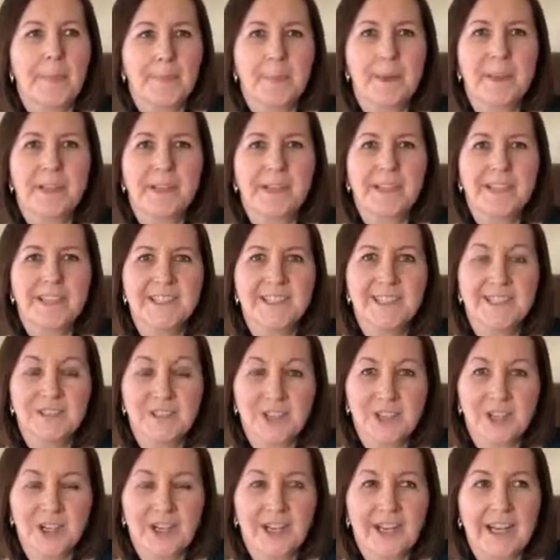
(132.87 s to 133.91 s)
but you need to
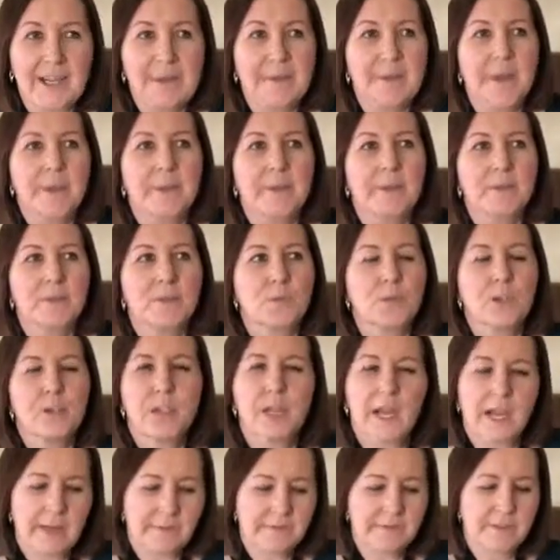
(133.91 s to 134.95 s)
try, because what
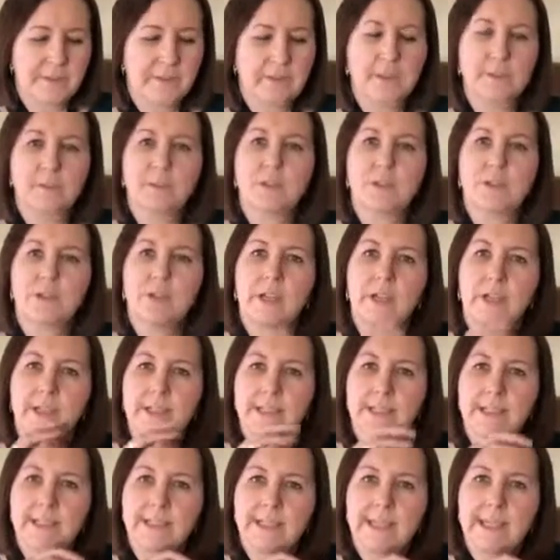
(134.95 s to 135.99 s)
you have to do is create a
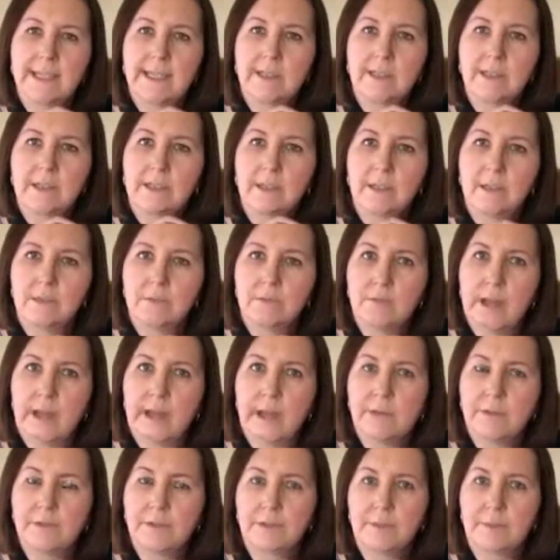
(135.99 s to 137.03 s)
seal
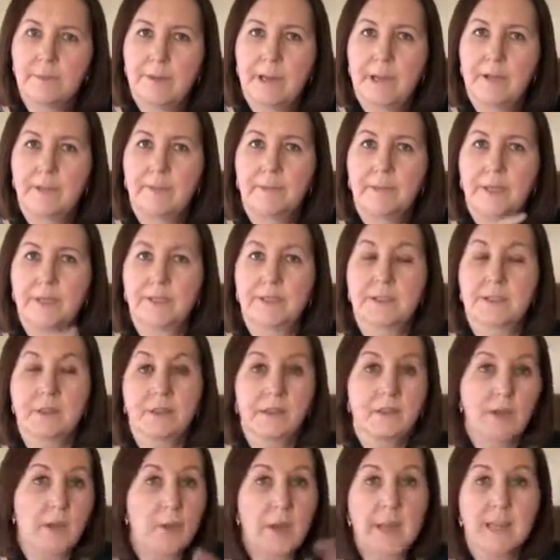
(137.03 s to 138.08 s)
around the mouthpiece so
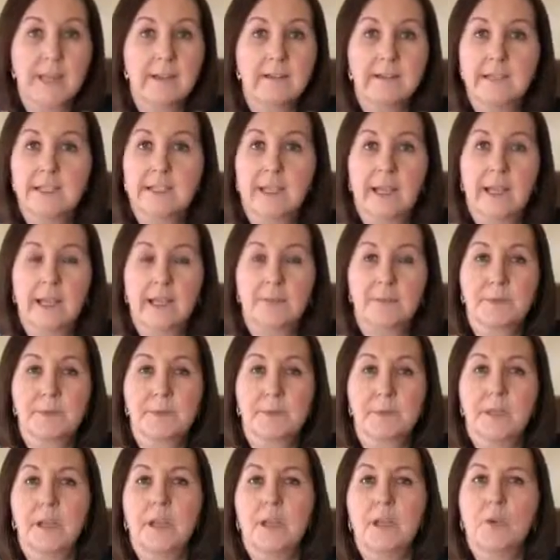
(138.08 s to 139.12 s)
that no air
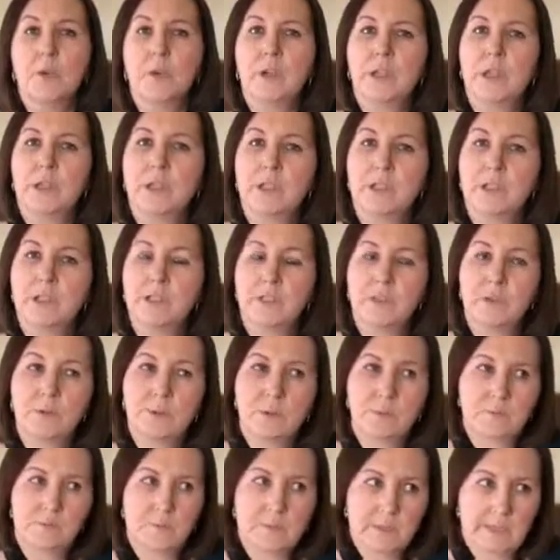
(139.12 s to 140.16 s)
escapes. What you need to do
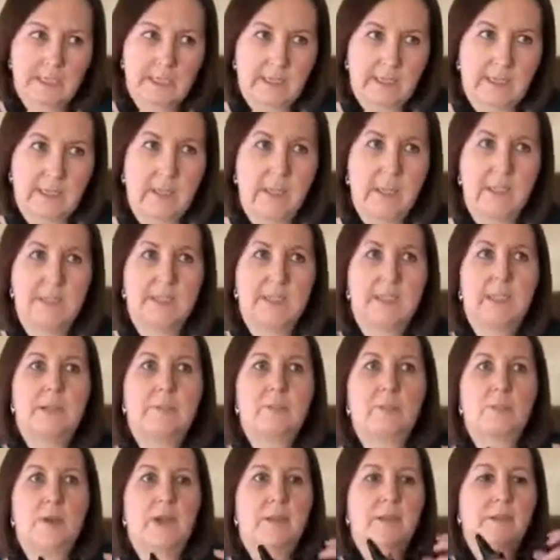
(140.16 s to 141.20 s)
is take a nice
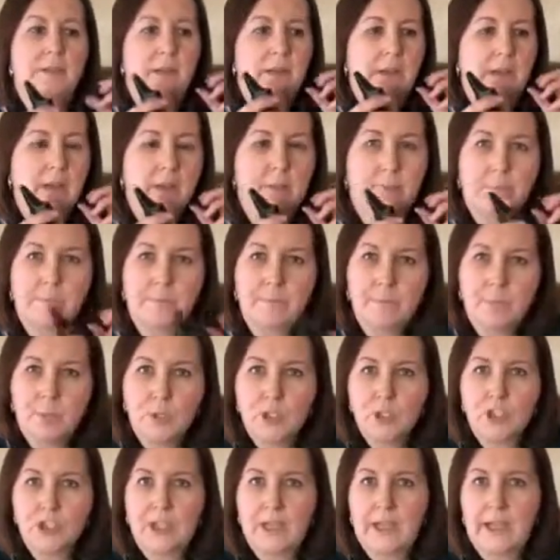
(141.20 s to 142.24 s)
deep breath in and
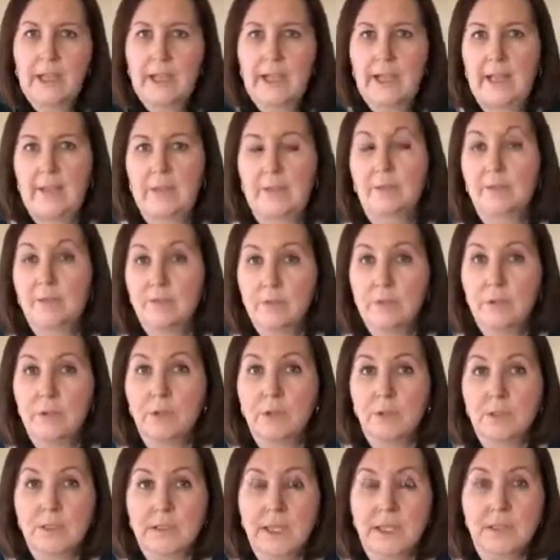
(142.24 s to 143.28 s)
push that air through
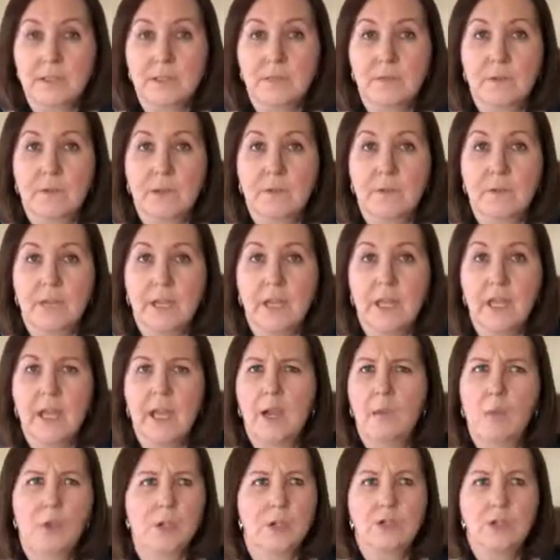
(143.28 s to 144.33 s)
your saxophone.
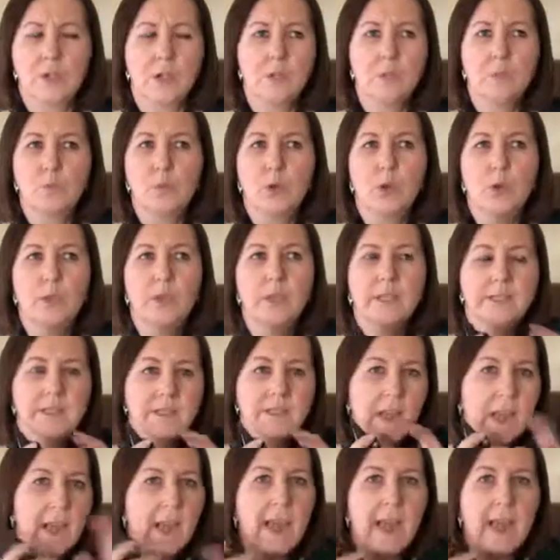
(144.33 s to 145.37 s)
And what you don't want is
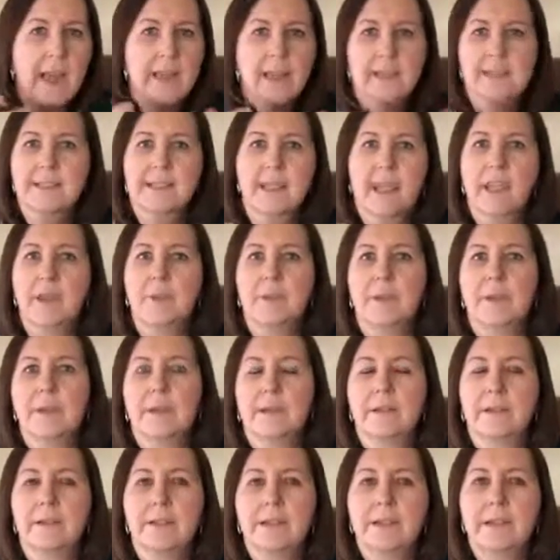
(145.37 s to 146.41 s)
air
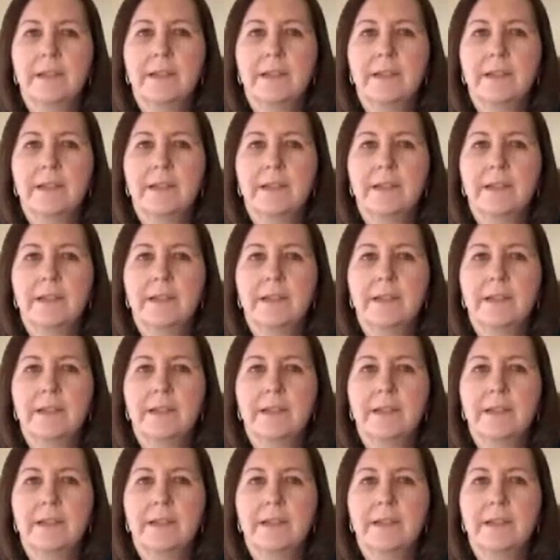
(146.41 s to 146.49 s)
escaping